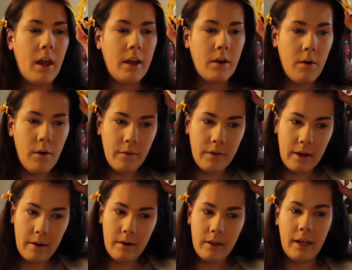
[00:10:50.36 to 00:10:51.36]
I go over
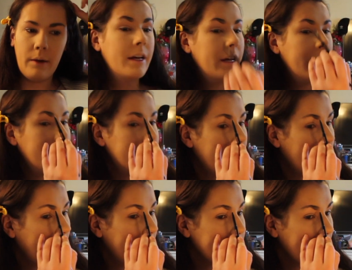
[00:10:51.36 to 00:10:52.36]
there, like, so
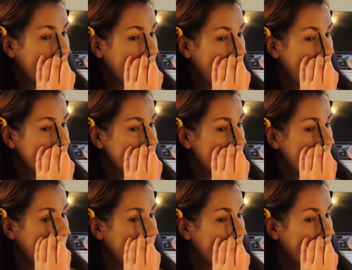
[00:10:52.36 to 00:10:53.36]
I was like, last
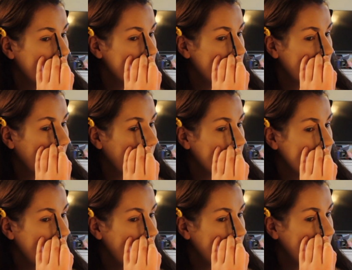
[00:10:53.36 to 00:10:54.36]
year, like, I was over at the
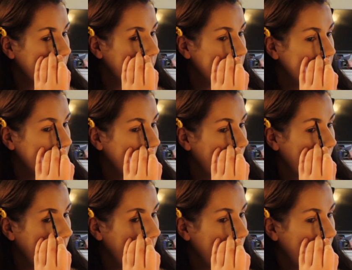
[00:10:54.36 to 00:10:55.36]
tavern,
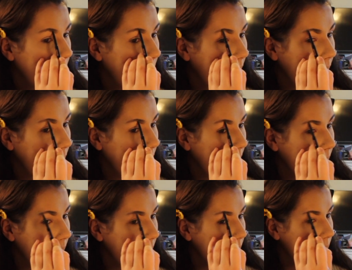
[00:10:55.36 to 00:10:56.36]

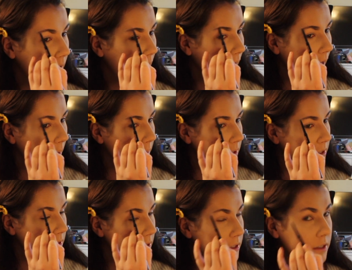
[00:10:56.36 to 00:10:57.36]
and I
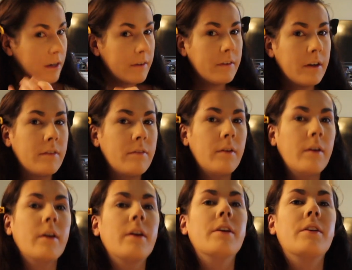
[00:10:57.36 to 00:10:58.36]
was the server
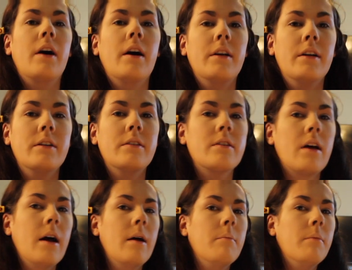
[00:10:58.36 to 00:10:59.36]
for your daughter's
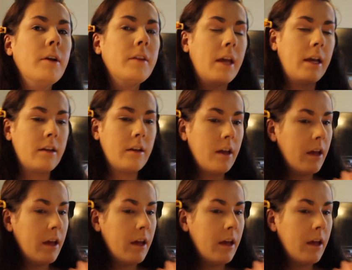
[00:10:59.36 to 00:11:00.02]
birthday.